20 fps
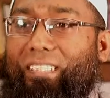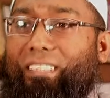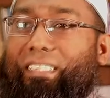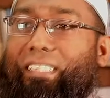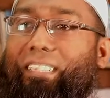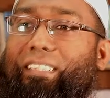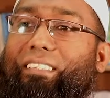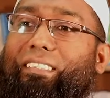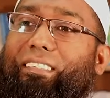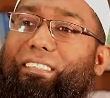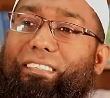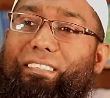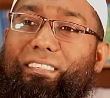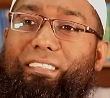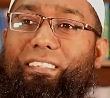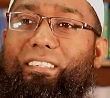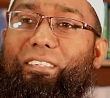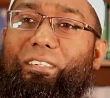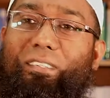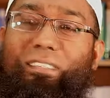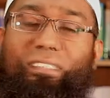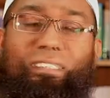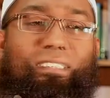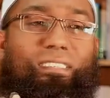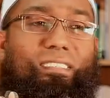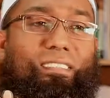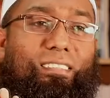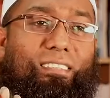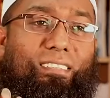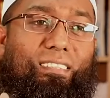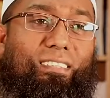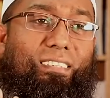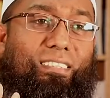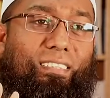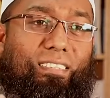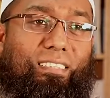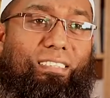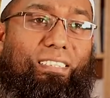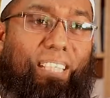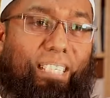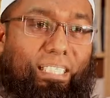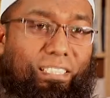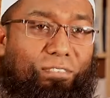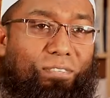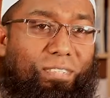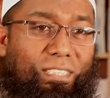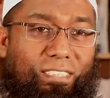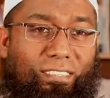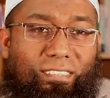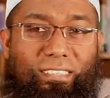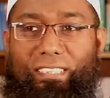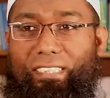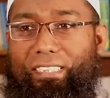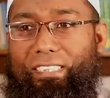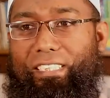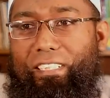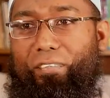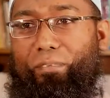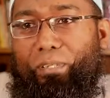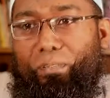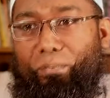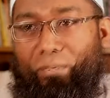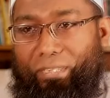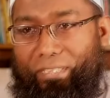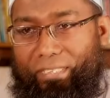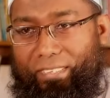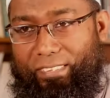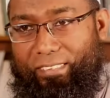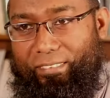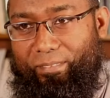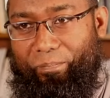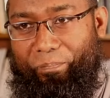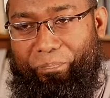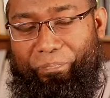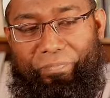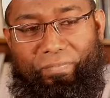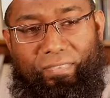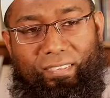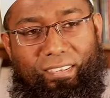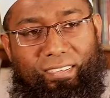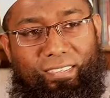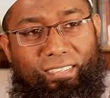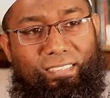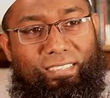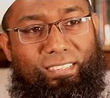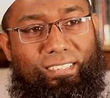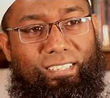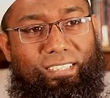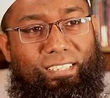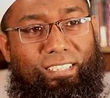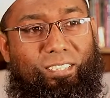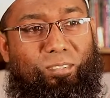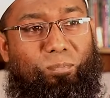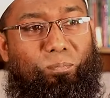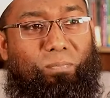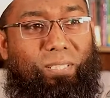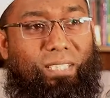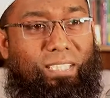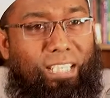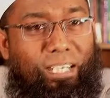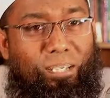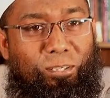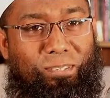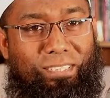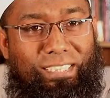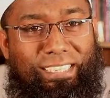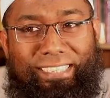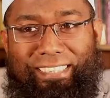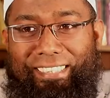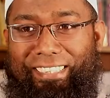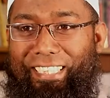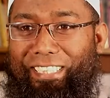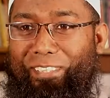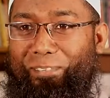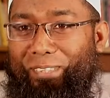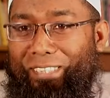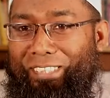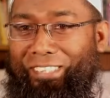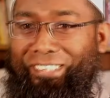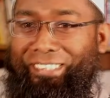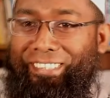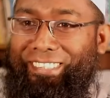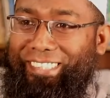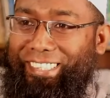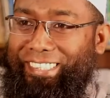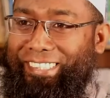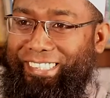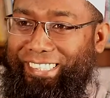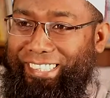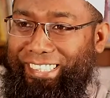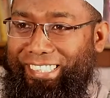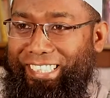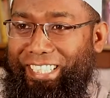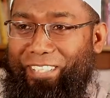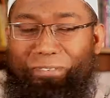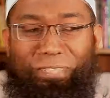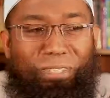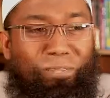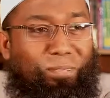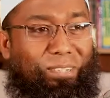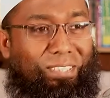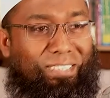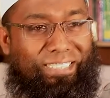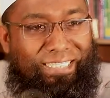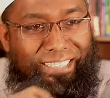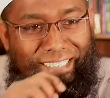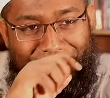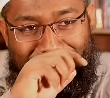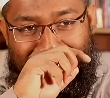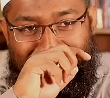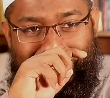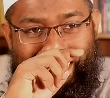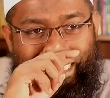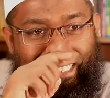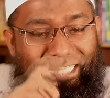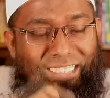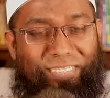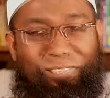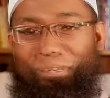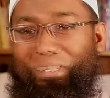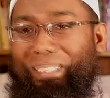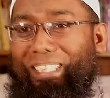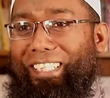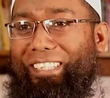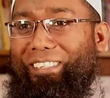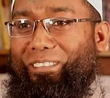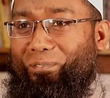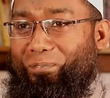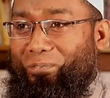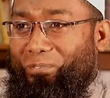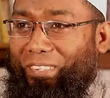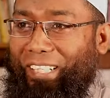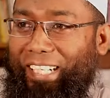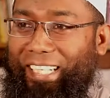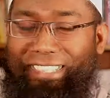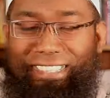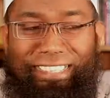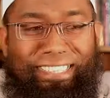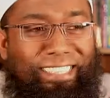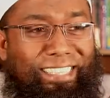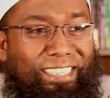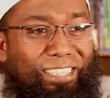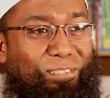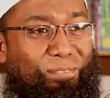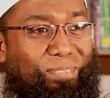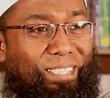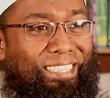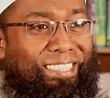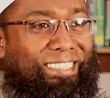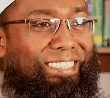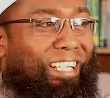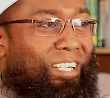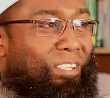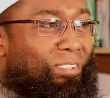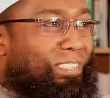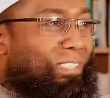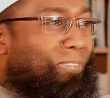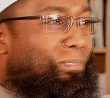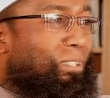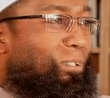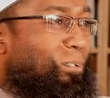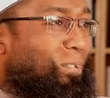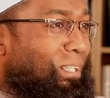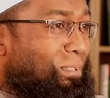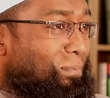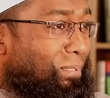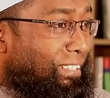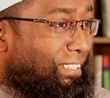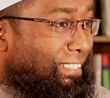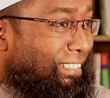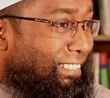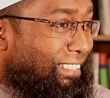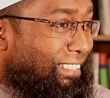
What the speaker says: that, oh, television is devil box. But nowadays television, this devil box, we can find even in the house of the ulama.